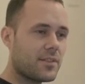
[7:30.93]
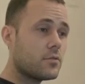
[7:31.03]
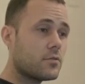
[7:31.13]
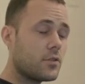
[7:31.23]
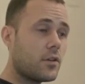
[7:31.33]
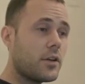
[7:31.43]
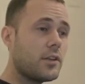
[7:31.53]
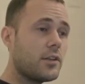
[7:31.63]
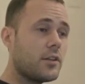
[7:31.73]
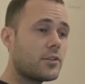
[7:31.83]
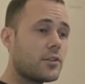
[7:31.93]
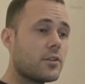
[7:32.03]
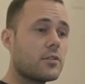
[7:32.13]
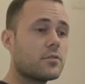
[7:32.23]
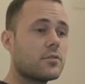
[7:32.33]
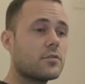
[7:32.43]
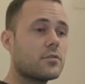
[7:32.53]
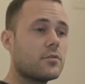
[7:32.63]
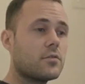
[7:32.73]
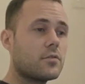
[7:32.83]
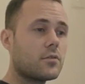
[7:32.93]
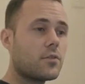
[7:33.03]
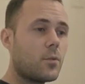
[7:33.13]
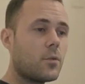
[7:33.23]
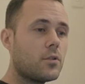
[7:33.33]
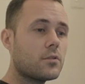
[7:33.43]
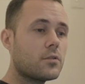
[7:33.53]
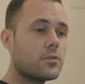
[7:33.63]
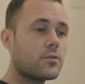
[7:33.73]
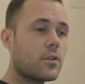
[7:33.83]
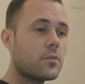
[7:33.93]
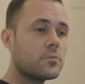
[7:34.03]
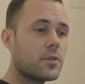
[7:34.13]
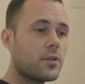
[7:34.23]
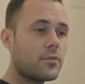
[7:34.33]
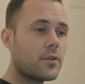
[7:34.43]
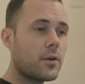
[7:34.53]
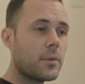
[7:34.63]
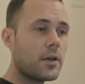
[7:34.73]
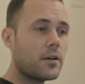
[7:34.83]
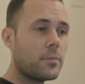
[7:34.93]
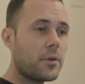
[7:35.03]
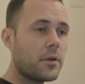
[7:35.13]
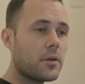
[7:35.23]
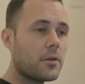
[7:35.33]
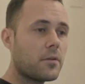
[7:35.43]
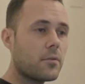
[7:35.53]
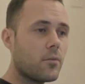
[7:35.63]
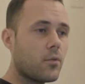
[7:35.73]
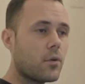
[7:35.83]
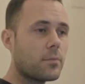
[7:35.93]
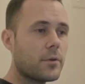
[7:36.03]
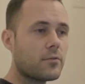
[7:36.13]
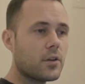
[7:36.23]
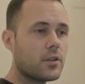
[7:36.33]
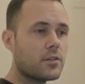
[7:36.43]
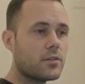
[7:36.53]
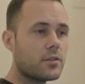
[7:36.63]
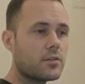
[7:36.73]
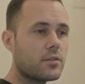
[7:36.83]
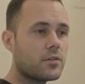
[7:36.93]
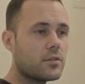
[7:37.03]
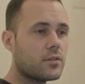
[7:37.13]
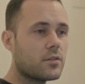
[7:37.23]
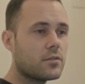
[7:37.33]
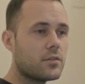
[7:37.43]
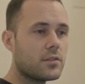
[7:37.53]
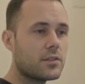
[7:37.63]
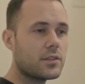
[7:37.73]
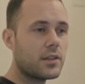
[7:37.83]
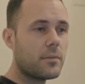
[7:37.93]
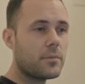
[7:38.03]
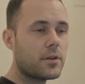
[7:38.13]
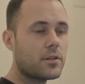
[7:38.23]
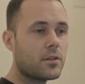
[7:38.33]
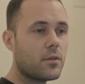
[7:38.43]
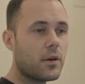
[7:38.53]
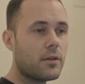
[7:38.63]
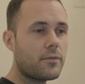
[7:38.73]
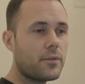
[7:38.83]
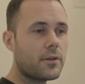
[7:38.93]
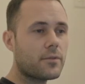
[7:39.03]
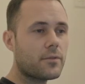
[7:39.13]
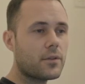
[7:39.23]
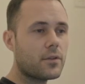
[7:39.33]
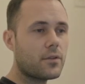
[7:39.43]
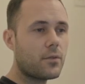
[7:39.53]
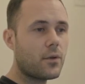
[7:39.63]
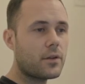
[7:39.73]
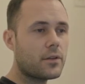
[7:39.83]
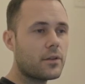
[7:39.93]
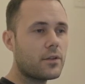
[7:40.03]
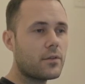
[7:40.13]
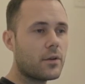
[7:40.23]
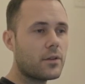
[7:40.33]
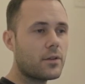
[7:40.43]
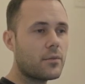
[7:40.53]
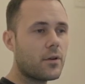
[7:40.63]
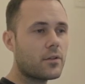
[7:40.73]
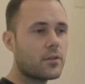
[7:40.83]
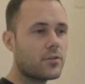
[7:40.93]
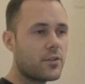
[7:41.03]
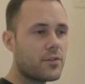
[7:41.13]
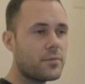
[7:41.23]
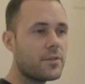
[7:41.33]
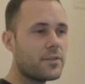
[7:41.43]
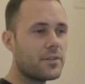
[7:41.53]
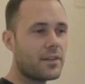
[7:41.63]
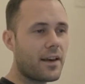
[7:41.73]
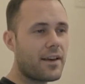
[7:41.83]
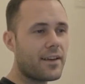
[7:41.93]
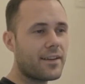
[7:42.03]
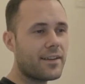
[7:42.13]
So in a nutshell, the rewards from the Viper LP won't be released until December the 25th, 2021, Christmas Day.